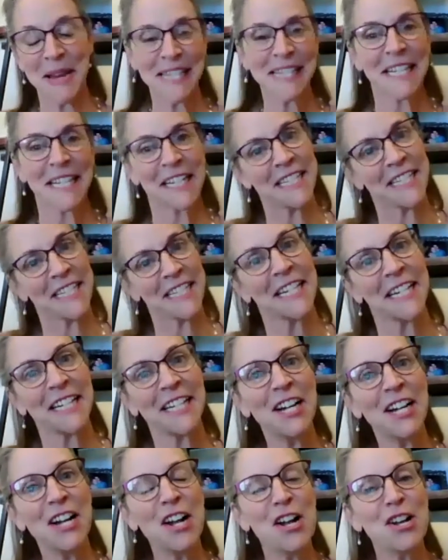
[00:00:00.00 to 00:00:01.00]
amazing
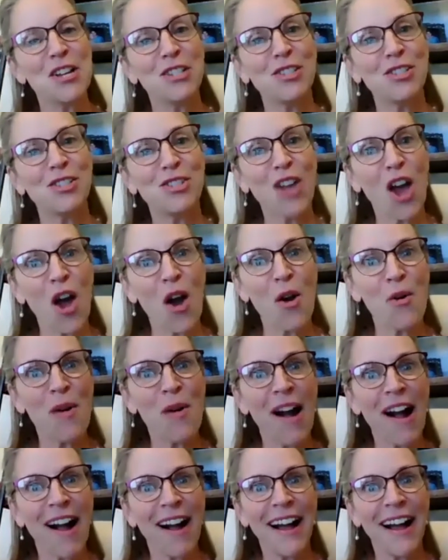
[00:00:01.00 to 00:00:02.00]
idea.
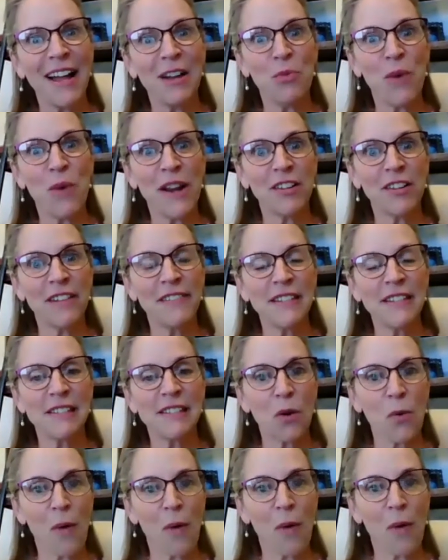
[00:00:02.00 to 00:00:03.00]
So I went on
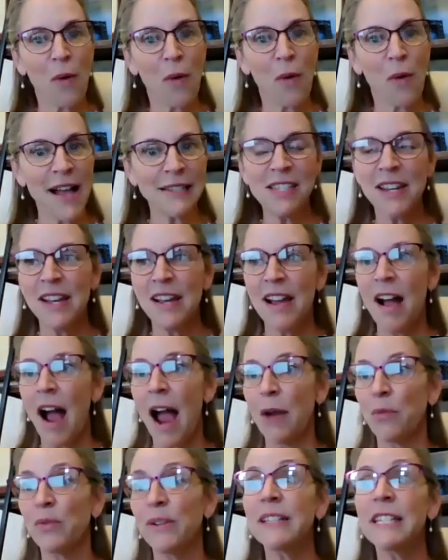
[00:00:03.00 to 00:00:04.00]
this quest.
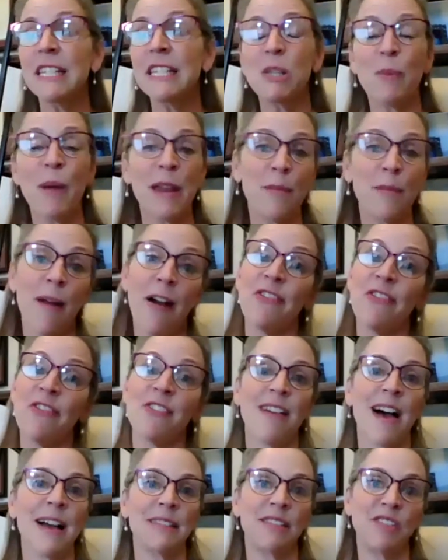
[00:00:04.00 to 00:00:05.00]
I really spent about
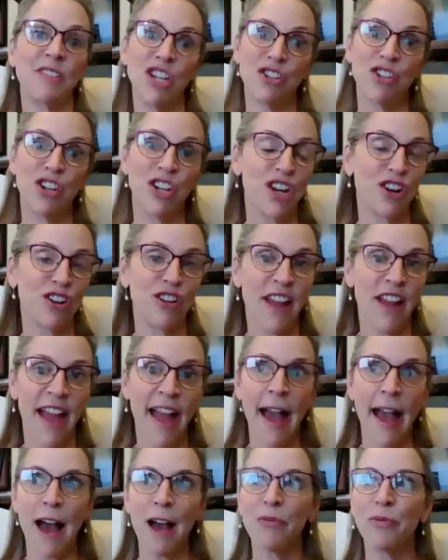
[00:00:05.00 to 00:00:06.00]
the last year to year and
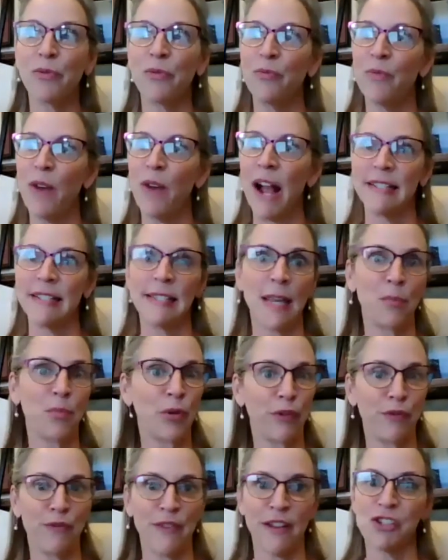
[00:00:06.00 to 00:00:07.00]
a half, I
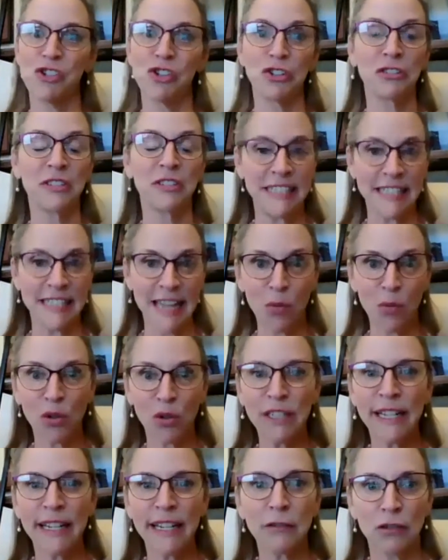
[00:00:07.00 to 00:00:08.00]
say professionally
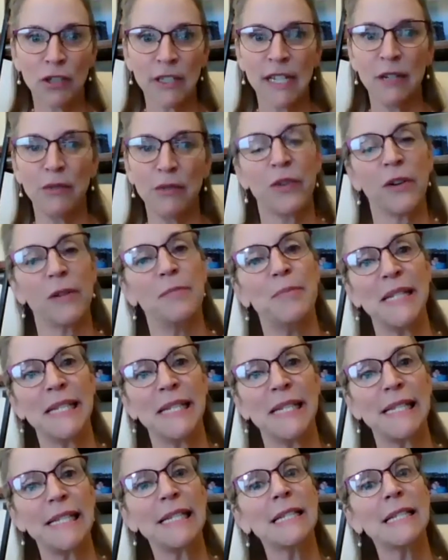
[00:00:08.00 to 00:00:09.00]
networking, looking for
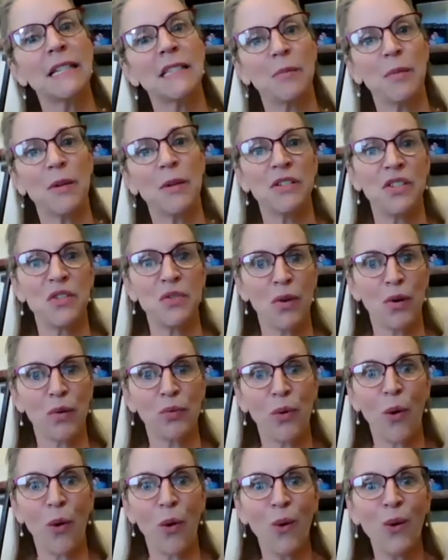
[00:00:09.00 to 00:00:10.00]
a business as opposed
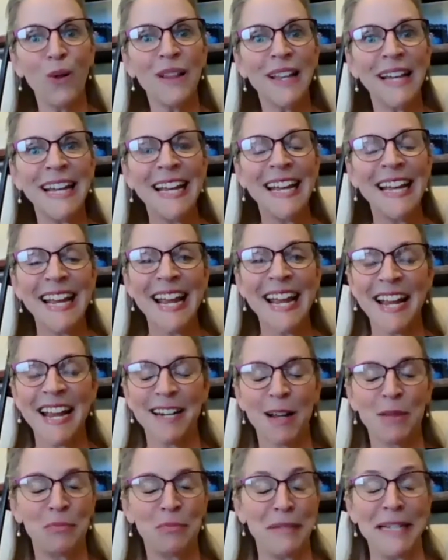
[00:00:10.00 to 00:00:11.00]
to a role.
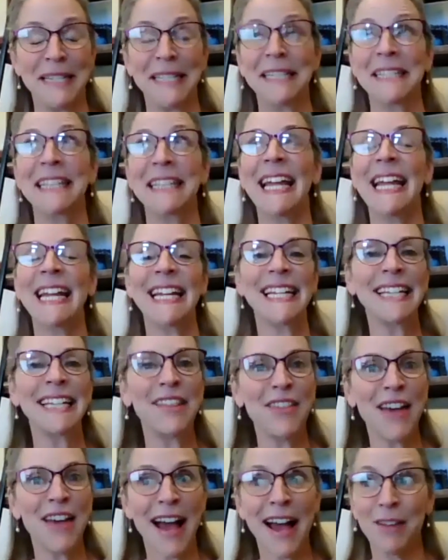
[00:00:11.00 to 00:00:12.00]
And I'm
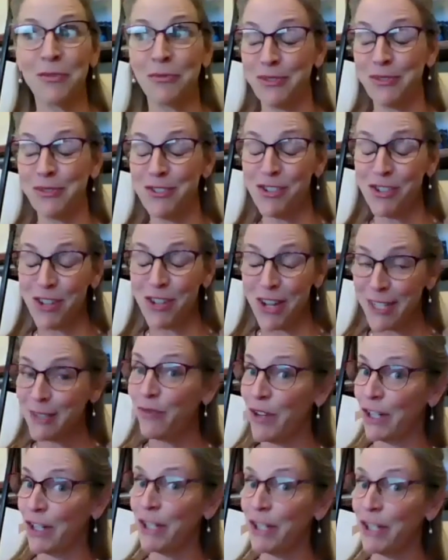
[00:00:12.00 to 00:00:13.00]
elated that just
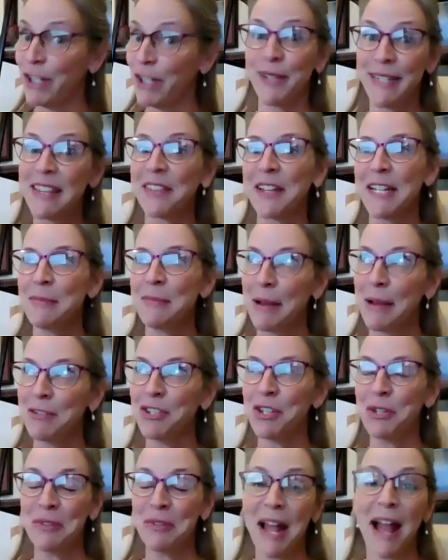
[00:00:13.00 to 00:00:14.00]
very recently,
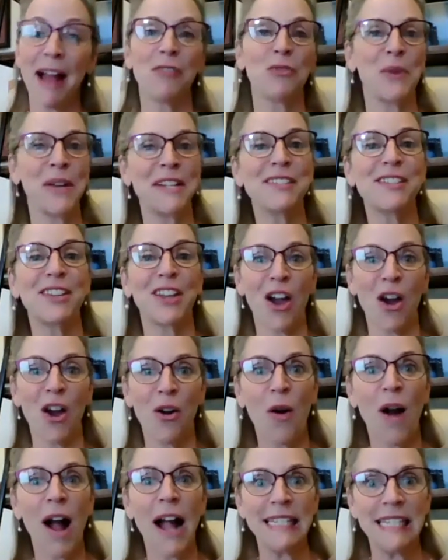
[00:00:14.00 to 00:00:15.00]
about two and a half weeks
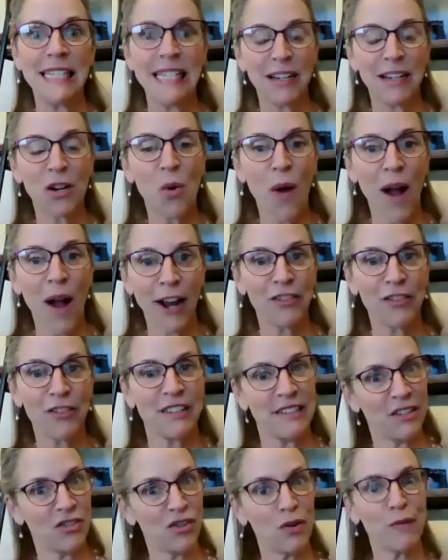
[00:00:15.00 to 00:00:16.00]
ago, I did acquire
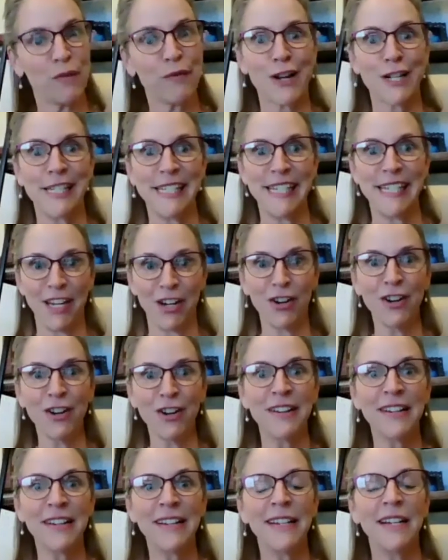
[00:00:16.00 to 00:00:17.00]
the Digital
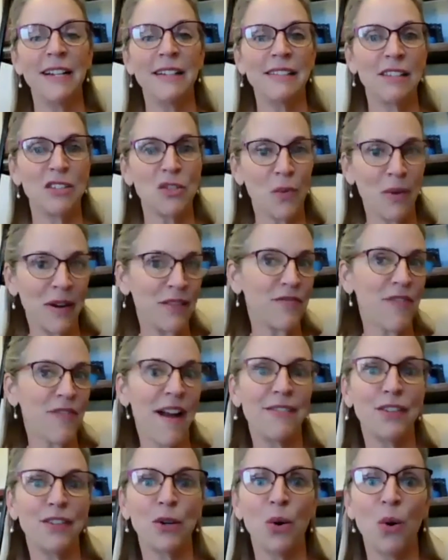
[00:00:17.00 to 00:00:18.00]
Frontier, the
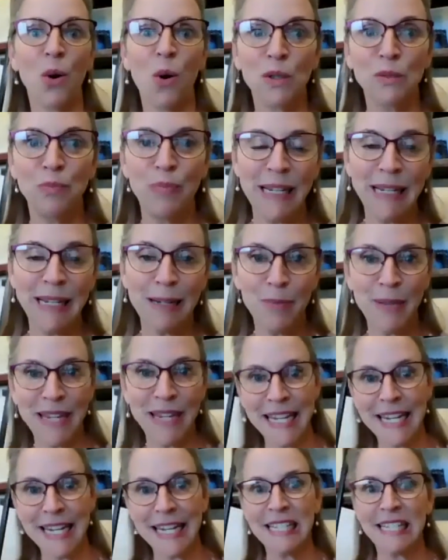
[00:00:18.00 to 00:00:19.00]
twenty-five-year-old B two
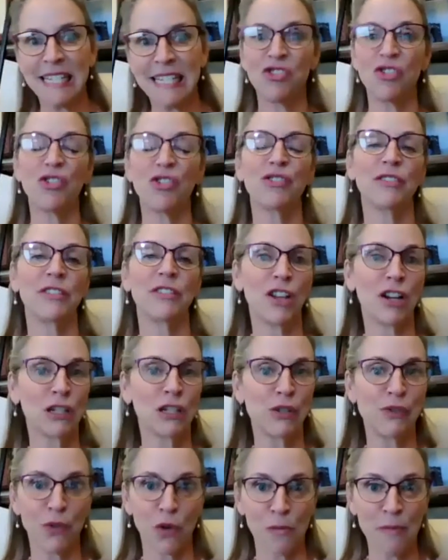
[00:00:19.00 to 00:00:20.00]
B digital and
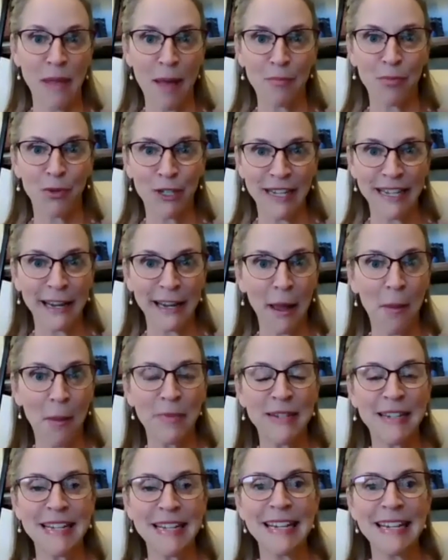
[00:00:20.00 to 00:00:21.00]
large format printing
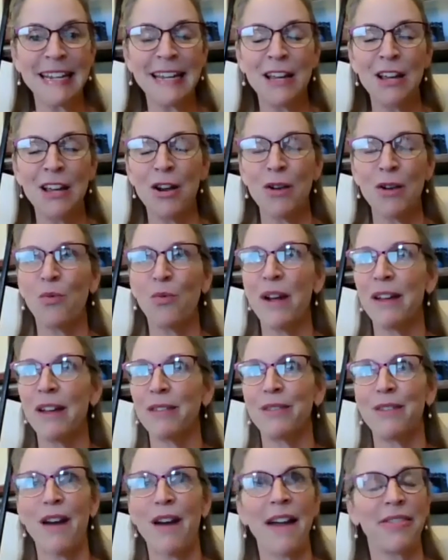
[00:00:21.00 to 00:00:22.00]
company
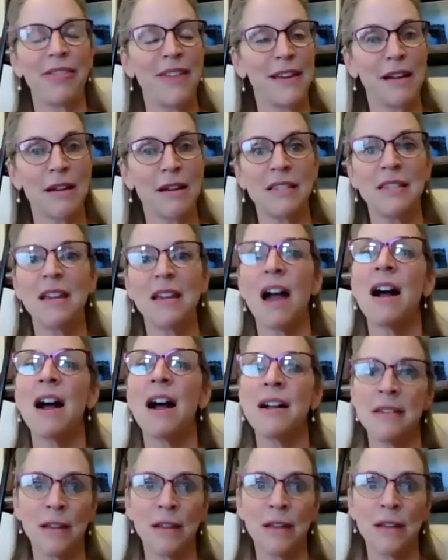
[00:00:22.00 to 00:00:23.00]
with, I think, a
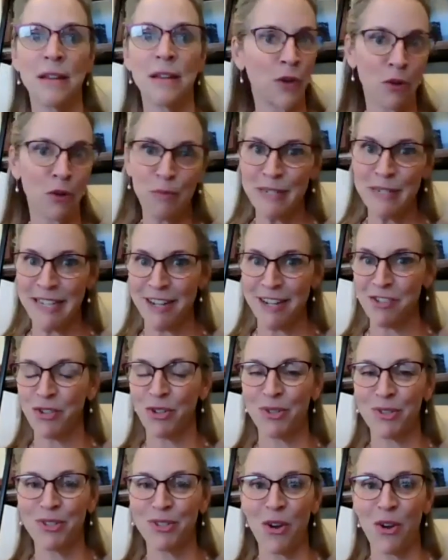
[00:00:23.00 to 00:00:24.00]
ton of growth
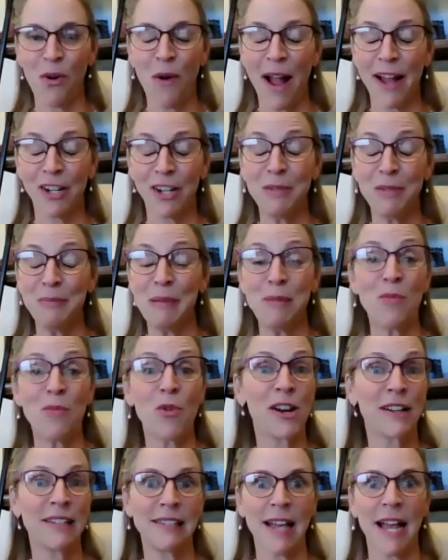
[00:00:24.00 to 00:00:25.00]
potential. So I couldn't
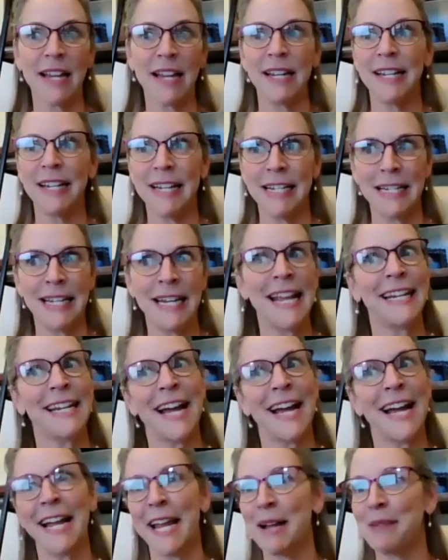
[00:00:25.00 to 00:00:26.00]
be more excited, and,
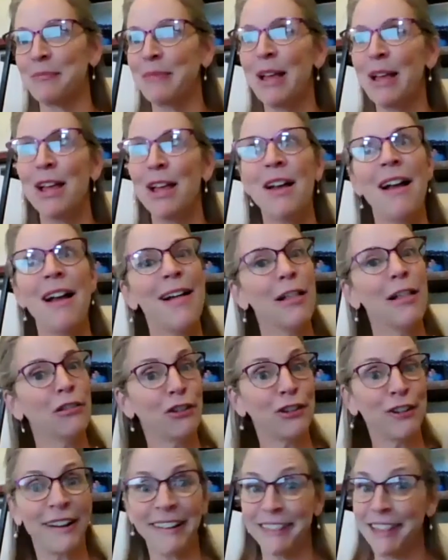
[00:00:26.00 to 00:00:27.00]
and I am
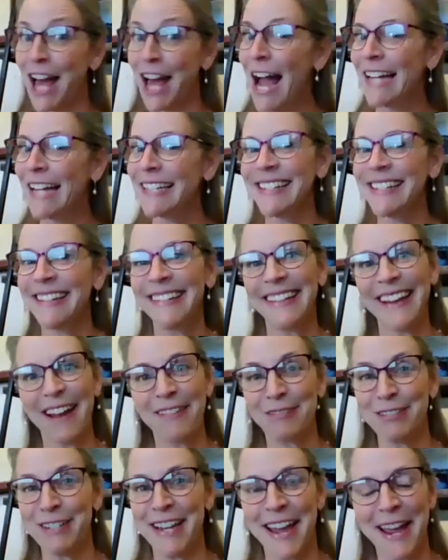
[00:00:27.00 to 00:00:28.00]
learning a lot
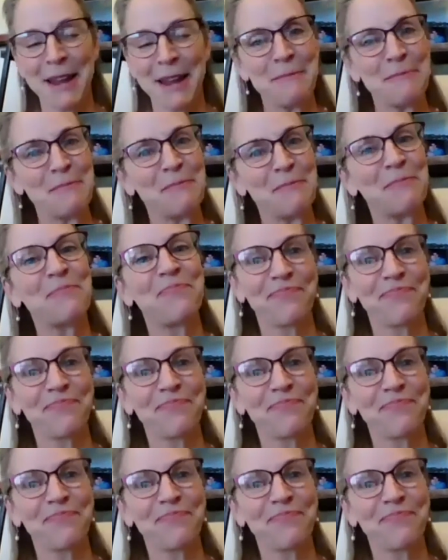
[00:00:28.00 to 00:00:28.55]
every day.